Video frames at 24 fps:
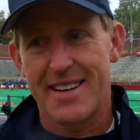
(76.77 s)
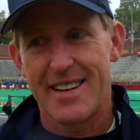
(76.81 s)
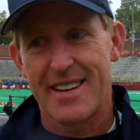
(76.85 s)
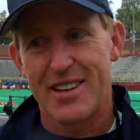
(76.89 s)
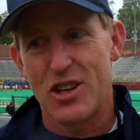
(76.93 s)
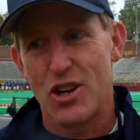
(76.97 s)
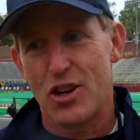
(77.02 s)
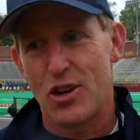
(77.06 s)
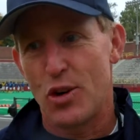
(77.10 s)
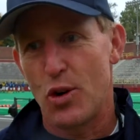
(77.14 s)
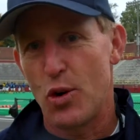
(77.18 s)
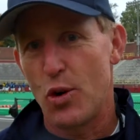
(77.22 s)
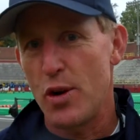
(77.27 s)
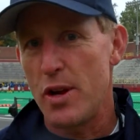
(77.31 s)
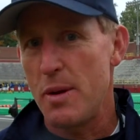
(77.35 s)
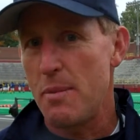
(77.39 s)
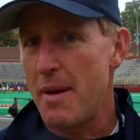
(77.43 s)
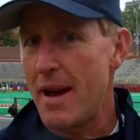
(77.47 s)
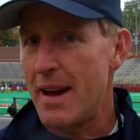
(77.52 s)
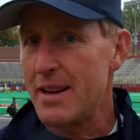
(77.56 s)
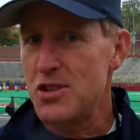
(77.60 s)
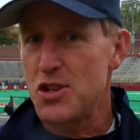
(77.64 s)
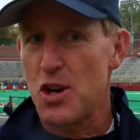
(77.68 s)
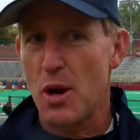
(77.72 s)
you know, who you
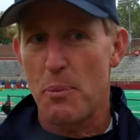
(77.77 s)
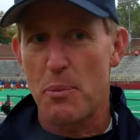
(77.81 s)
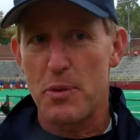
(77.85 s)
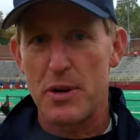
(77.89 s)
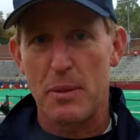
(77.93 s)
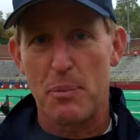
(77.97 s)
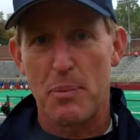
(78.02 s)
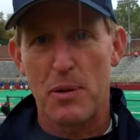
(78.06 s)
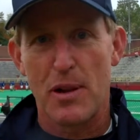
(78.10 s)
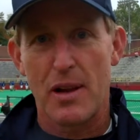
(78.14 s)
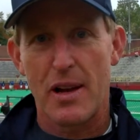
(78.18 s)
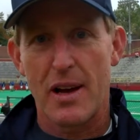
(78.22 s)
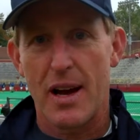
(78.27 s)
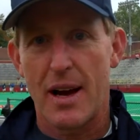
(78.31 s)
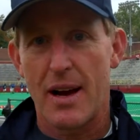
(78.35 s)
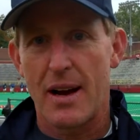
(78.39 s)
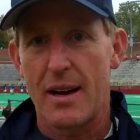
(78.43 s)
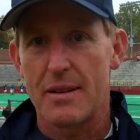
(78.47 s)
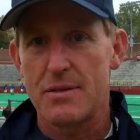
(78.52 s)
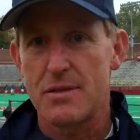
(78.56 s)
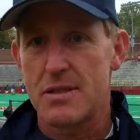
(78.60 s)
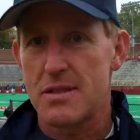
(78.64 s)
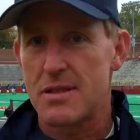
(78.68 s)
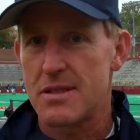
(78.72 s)
match up in the
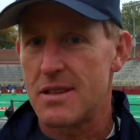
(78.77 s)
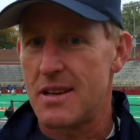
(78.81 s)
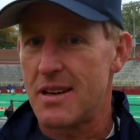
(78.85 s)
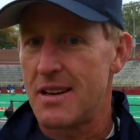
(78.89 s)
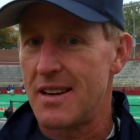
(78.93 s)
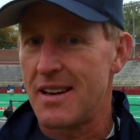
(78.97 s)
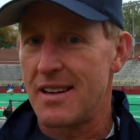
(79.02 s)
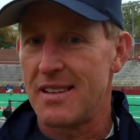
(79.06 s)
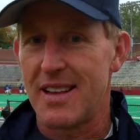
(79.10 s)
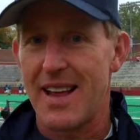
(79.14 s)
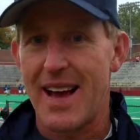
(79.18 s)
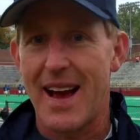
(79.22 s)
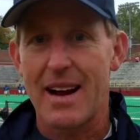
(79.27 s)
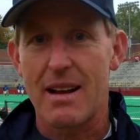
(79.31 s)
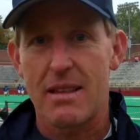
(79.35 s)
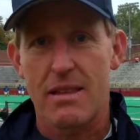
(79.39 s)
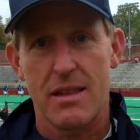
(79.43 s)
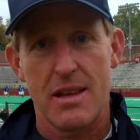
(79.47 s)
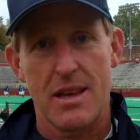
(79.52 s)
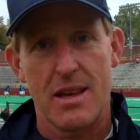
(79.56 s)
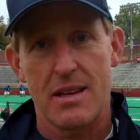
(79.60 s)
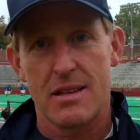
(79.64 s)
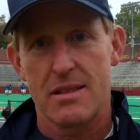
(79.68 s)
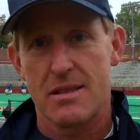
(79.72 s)
playoffs, a lot of
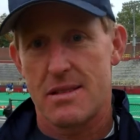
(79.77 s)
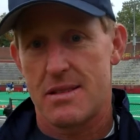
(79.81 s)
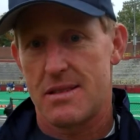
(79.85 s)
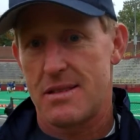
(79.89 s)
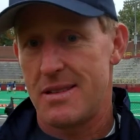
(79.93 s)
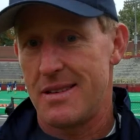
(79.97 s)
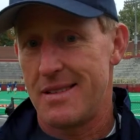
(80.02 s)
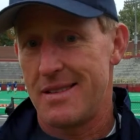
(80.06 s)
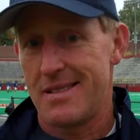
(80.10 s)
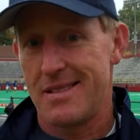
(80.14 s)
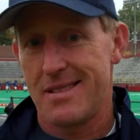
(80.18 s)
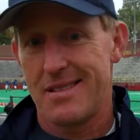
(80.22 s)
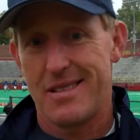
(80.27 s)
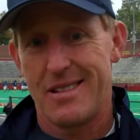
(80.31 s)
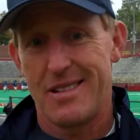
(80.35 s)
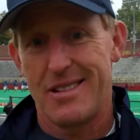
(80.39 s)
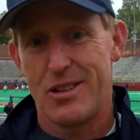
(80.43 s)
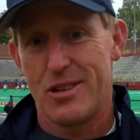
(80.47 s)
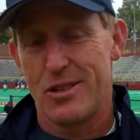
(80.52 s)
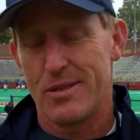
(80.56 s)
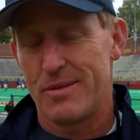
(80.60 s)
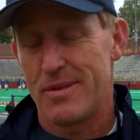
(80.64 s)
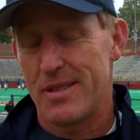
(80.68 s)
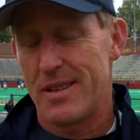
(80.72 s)
things, you
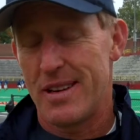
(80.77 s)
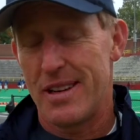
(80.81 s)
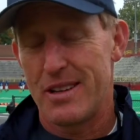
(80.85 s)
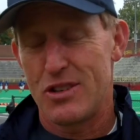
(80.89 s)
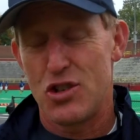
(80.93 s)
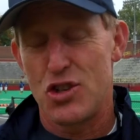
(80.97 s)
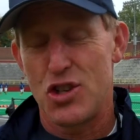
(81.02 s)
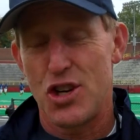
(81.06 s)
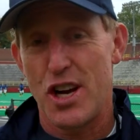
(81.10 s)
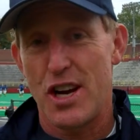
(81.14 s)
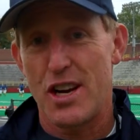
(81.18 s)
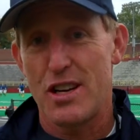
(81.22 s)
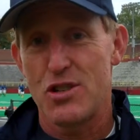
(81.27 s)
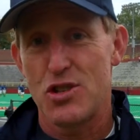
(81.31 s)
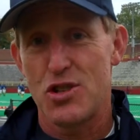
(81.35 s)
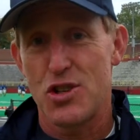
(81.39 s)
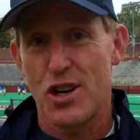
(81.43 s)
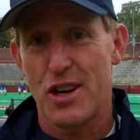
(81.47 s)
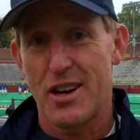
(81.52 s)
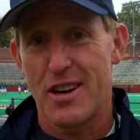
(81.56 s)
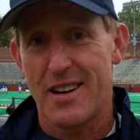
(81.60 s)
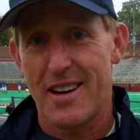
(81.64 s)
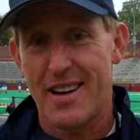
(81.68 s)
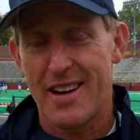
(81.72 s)
know, can change
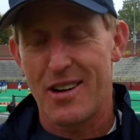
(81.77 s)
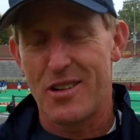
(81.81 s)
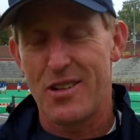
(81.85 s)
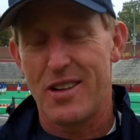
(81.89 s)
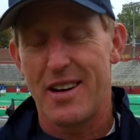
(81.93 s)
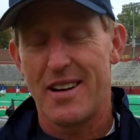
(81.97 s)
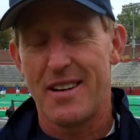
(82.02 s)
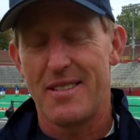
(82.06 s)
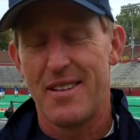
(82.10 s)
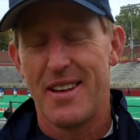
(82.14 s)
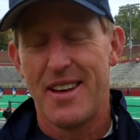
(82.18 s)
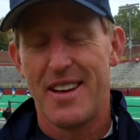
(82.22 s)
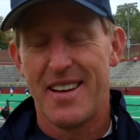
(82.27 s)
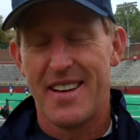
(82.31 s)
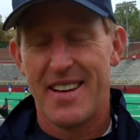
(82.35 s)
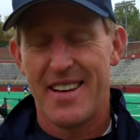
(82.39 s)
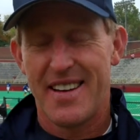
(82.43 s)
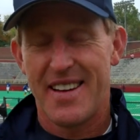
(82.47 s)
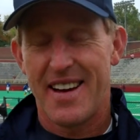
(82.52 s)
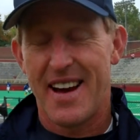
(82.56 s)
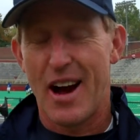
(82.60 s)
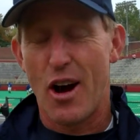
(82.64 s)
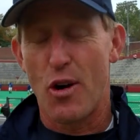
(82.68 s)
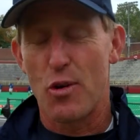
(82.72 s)
how the
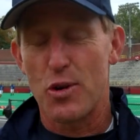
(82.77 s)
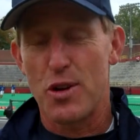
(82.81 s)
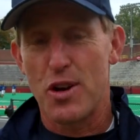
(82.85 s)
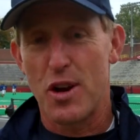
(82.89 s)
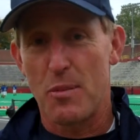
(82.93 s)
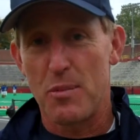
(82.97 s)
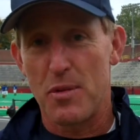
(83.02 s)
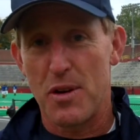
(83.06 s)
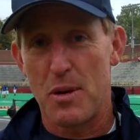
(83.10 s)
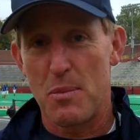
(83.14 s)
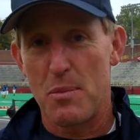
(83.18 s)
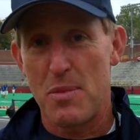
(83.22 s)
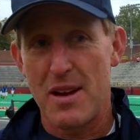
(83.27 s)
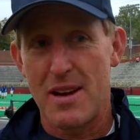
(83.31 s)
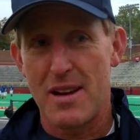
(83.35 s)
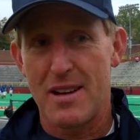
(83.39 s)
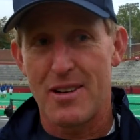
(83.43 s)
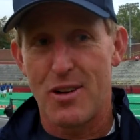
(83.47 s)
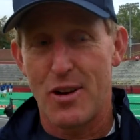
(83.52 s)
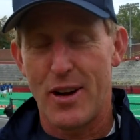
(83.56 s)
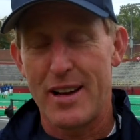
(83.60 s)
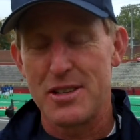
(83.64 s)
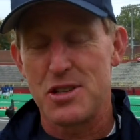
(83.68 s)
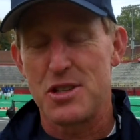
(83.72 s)
outcome can be. You
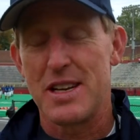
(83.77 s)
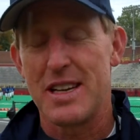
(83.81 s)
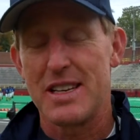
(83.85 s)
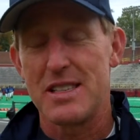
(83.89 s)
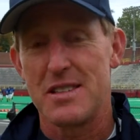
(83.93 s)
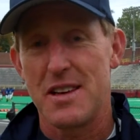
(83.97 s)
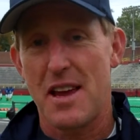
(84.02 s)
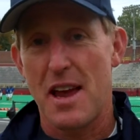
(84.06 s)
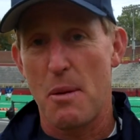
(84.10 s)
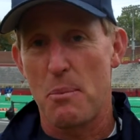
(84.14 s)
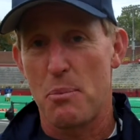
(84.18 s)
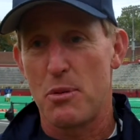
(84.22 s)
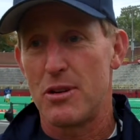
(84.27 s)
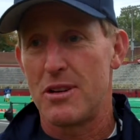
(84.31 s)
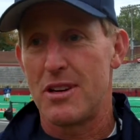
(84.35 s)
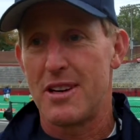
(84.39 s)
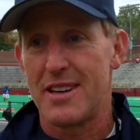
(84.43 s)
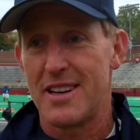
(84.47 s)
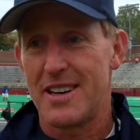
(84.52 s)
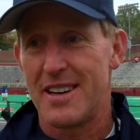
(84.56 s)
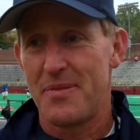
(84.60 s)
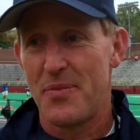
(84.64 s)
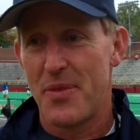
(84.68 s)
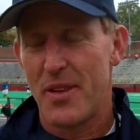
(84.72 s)
know, as an
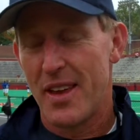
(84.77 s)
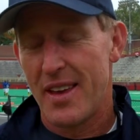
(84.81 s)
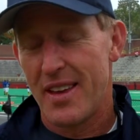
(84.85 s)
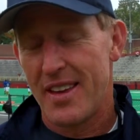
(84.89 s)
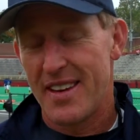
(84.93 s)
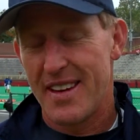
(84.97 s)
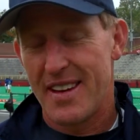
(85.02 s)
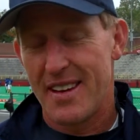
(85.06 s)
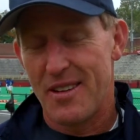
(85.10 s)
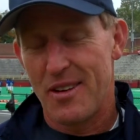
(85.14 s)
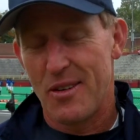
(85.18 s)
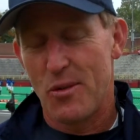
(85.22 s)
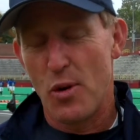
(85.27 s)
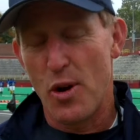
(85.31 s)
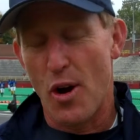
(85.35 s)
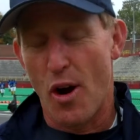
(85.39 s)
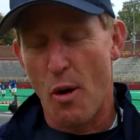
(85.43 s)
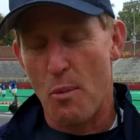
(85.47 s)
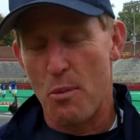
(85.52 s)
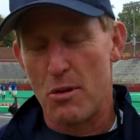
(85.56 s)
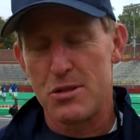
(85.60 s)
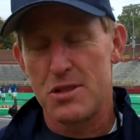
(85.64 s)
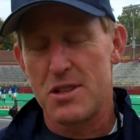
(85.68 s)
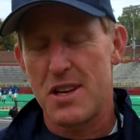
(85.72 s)
example, we
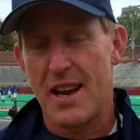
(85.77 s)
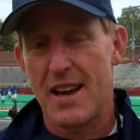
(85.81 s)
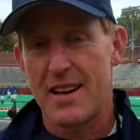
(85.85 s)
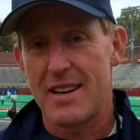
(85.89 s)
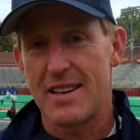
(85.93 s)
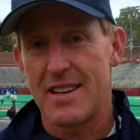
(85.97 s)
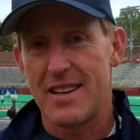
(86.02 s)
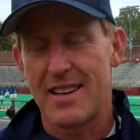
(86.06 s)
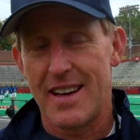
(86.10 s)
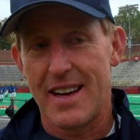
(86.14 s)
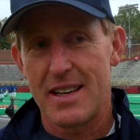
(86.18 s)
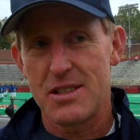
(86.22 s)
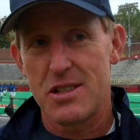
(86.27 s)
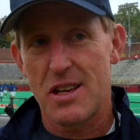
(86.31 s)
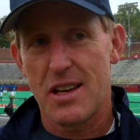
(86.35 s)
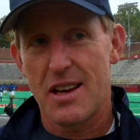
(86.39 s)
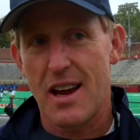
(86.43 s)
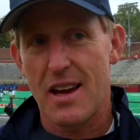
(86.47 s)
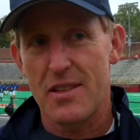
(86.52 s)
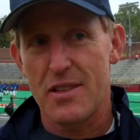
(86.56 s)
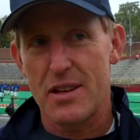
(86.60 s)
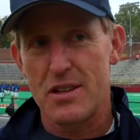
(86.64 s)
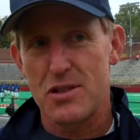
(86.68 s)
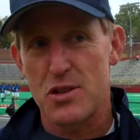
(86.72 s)
almost had Lansing
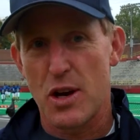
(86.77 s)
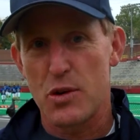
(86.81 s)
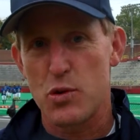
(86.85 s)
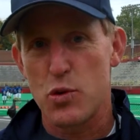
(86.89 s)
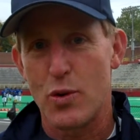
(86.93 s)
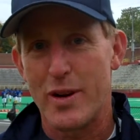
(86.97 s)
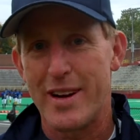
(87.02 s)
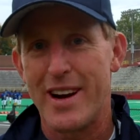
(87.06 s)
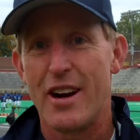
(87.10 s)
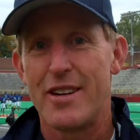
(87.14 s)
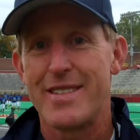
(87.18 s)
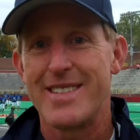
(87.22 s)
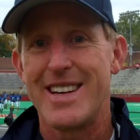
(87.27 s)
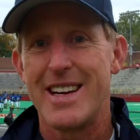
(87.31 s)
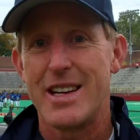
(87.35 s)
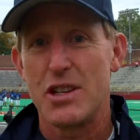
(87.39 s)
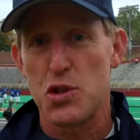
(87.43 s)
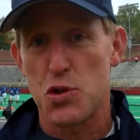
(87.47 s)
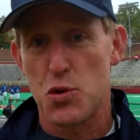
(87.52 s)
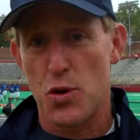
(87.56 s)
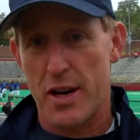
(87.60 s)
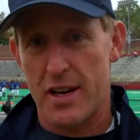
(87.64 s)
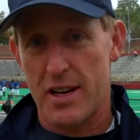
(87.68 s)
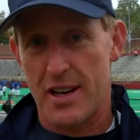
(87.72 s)
Catholic Central in our
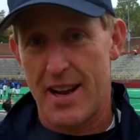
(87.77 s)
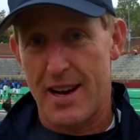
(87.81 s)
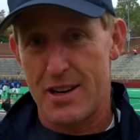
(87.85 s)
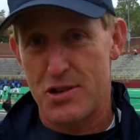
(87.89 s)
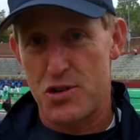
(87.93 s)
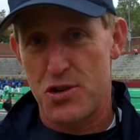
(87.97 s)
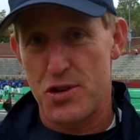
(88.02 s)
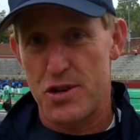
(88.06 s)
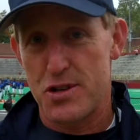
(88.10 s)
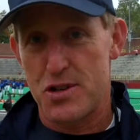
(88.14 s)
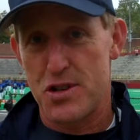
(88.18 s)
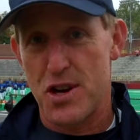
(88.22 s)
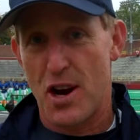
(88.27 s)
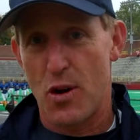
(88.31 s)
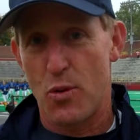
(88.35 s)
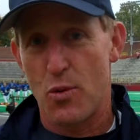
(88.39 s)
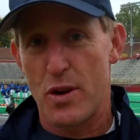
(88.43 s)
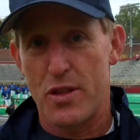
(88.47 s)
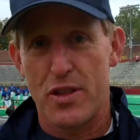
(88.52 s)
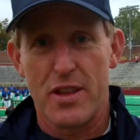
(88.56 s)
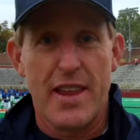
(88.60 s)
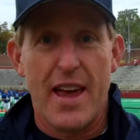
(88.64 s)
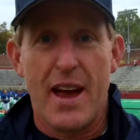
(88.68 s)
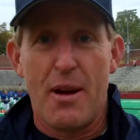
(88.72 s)
district last year to
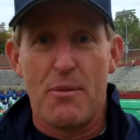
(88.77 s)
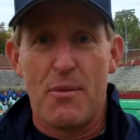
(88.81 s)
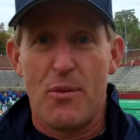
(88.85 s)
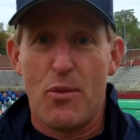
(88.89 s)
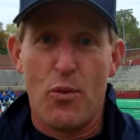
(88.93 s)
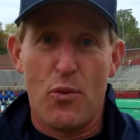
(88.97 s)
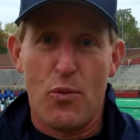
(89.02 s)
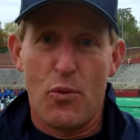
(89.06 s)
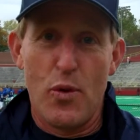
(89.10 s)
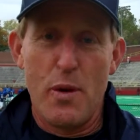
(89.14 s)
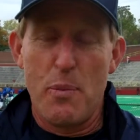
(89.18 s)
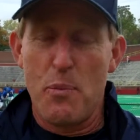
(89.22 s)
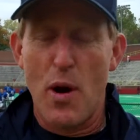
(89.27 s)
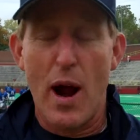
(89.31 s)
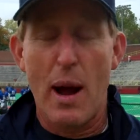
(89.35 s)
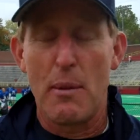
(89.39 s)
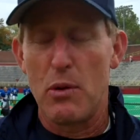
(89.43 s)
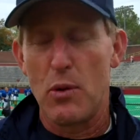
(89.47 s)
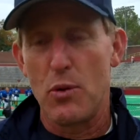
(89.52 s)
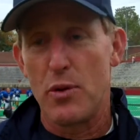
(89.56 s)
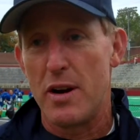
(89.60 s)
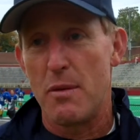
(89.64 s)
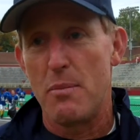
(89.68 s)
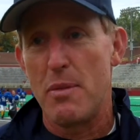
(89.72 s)
start with, and that we
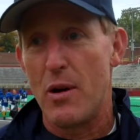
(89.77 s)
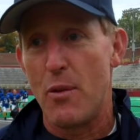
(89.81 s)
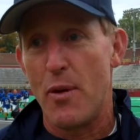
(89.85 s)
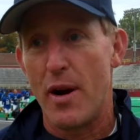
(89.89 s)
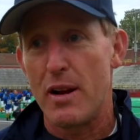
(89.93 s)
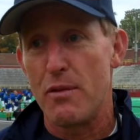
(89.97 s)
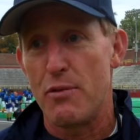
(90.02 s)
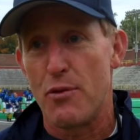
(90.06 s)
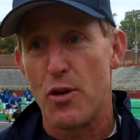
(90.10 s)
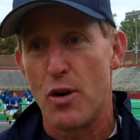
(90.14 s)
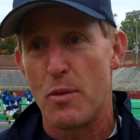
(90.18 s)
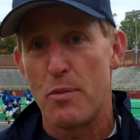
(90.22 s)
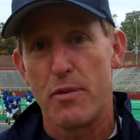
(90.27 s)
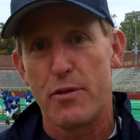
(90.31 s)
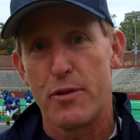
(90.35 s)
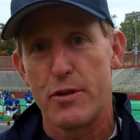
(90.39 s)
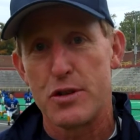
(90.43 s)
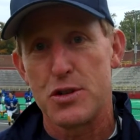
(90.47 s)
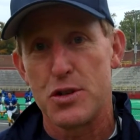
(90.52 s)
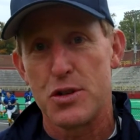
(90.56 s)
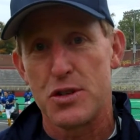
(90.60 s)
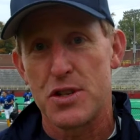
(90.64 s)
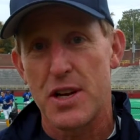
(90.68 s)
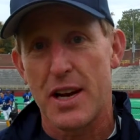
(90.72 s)
probably wouldn't have been ready for them the
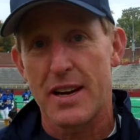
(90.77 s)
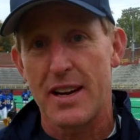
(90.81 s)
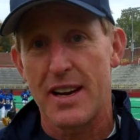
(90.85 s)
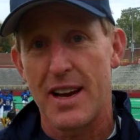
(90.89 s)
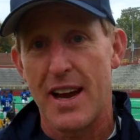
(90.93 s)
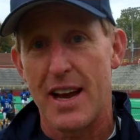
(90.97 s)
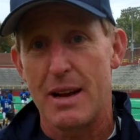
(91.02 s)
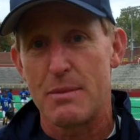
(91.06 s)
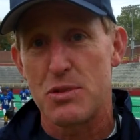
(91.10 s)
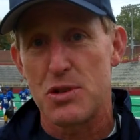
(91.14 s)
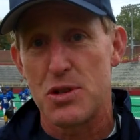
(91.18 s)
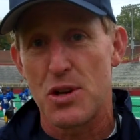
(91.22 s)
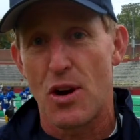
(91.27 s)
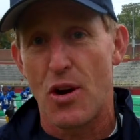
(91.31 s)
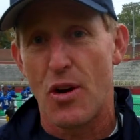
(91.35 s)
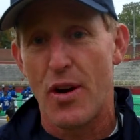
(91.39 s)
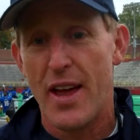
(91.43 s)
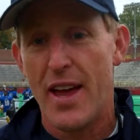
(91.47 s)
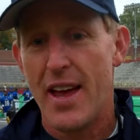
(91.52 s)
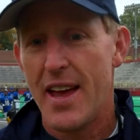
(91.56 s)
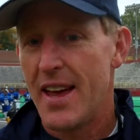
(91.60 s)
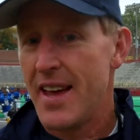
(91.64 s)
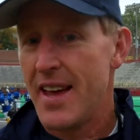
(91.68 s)
first or second game. So